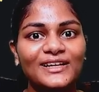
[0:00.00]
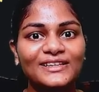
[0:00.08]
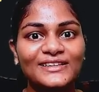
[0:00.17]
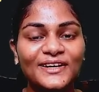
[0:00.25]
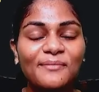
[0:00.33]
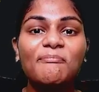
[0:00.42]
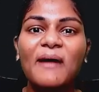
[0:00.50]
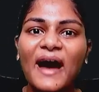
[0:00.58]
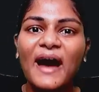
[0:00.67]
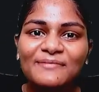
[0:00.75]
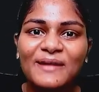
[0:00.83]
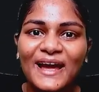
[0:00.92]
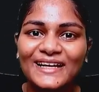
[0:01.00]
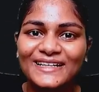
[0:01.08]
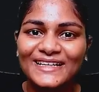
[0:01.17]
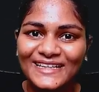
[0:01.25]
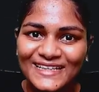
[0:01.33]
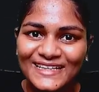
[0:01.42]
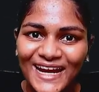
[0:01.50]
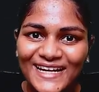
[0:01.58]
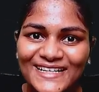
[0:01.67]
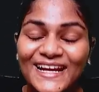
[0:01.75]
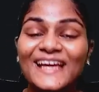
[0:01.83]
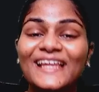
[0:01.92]
The bar magnet, right?
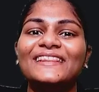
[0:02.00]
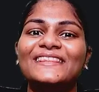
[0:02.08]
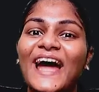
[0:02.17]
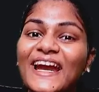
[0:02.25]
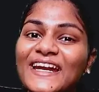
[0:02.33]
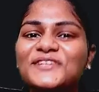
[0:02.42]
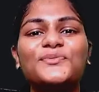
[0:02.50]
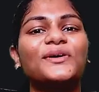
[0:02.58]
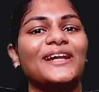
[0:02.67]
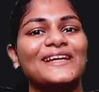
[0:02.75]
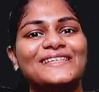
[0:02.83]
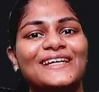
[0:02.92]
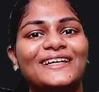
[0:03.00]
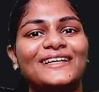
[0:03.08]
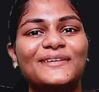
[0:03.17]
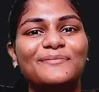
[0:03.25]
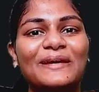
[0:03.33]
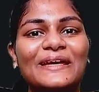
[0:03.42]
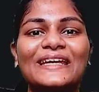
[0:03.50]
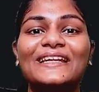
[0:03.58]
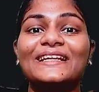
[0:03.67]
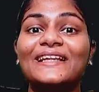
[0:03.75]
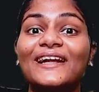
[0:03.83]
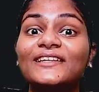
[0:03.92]
That is what I said in the
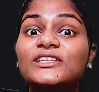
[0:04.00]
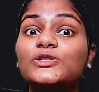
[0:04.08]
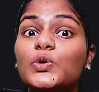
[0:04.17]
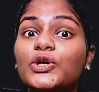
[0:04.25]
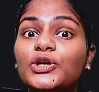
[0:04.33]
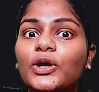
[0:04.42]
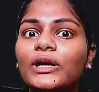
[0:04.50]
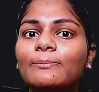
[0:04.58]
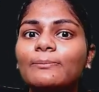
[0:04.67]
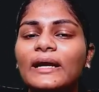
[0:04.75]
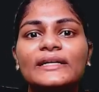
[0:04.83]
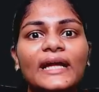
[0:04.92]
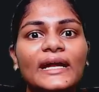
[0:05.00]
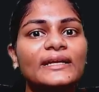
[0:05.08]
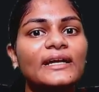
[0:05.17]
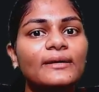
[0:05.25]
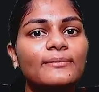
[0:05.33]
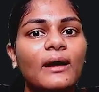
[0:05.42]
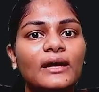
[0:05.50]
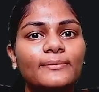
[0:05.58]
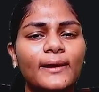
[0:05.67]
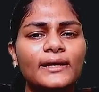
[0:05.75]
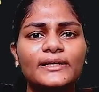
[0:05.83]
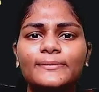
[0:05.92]
beginning, that the solenoid might act like a bar
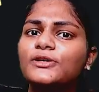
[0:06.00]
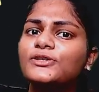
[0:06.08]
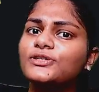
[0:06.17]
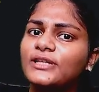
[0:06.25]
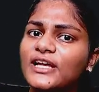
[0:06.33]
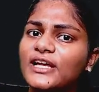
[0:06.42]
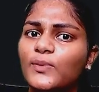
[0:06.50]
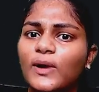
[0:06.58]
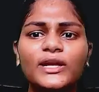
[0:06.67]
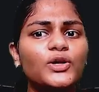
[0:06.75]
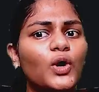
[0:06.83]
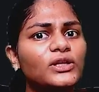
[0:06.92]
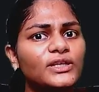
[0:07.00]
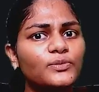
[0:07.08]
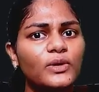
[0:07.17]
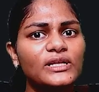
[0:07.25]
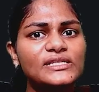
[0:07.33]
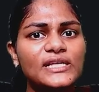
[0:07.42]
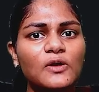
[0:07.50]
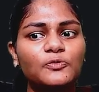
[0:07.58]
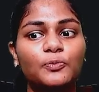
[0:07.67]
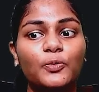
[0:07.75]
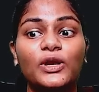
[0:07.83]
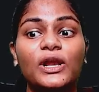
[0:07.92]
magnet because it has one north and one
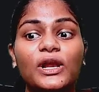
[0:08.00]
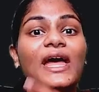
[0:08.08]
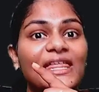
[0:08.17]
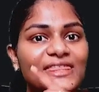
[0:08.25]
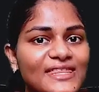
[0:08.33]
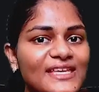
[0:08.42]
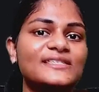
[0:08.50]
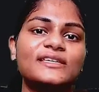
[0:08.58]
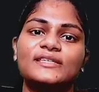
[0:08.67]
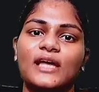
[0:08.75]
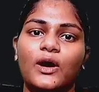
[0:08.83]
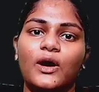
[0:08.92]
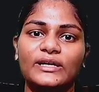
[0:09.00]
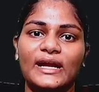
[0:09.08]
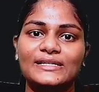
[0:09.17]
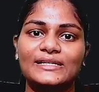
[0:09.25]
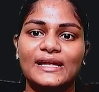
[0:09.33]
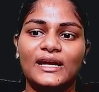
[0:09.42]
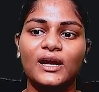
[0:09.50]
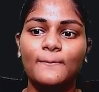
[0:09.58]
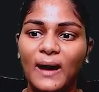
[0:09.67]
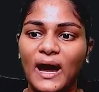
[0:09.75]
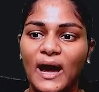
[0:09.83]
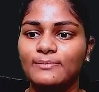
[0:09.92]
south pole. This is how it acts like a
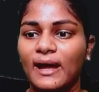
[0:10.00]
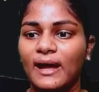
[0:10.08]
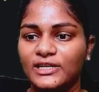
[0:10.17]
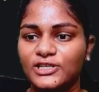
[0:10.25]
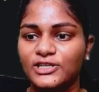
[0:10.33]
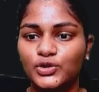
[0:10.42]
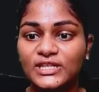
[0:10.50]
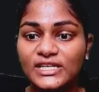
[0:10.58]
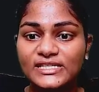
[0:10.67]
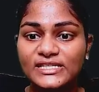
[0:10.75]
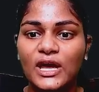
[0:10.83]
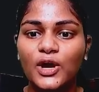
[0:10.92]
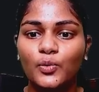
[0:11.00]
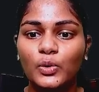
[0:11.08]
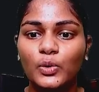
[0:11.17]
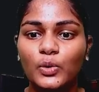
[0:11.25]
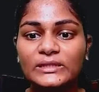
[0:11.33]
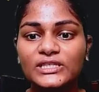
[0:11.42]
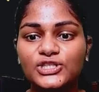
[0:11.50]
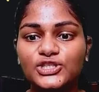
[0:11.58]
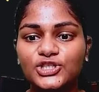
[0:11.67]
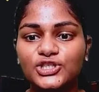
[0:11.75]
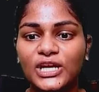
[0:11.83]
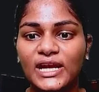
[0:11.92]
bar magnet. So this would be the
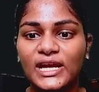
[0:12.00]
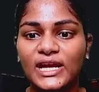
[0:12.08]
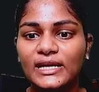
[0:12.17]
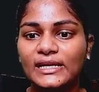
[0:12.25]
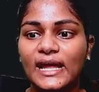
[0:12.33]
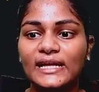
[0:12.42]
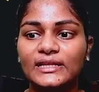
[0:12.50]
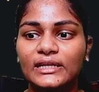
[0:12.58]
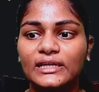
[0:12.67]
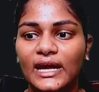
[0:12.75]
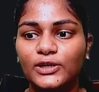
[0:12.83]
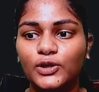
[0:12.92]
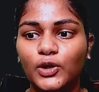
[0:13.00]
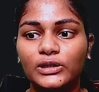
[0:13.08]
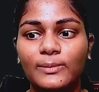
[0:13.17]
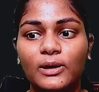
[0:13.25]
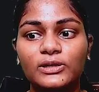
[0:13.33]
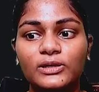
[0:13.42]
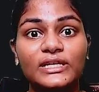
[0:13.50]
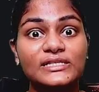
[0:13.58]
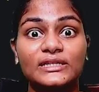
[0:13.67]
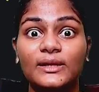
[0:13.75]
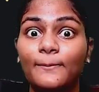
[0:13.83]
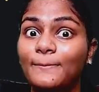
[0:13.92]
straight line that I had talked about, that is
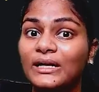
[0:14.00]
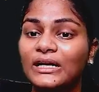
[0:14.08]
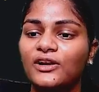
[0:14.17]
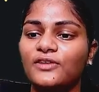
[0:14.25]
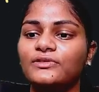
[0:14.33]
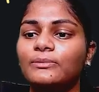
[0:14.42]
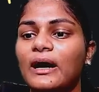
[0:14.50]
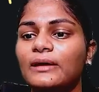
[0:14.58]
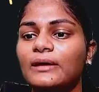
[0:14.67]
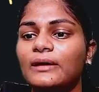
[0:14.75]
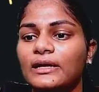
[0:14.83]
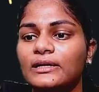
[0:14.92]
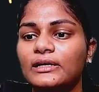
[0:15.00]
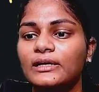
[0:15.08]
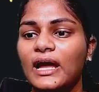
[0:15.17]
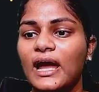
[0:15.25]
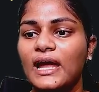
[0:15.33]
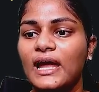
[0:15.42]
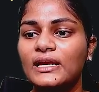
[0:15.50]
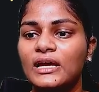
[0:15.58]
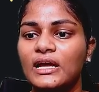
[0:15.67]
in the middle of the bar magnet, and